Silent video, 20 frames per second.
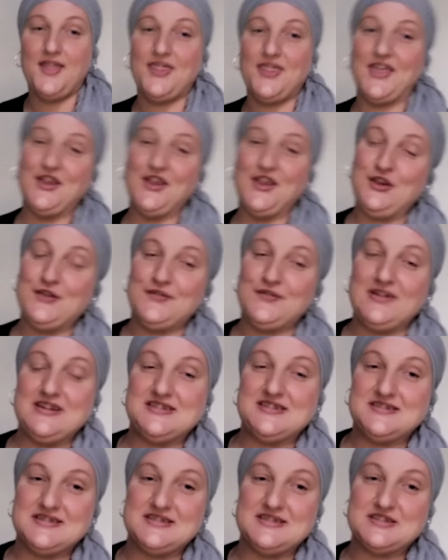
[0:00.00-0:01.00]
Thank you for
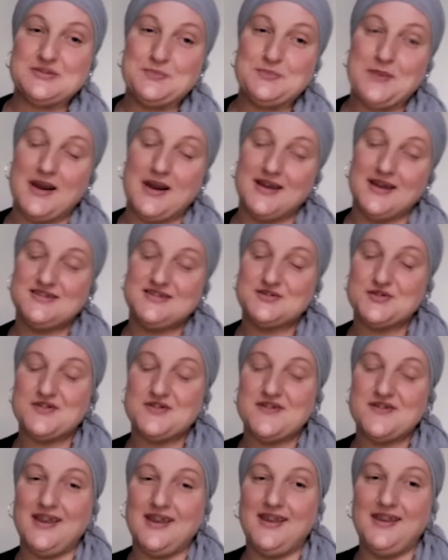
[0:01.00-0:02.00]
listening to my
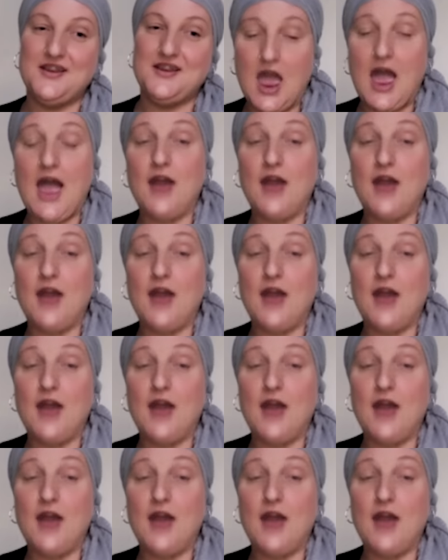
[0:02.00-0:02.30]
story,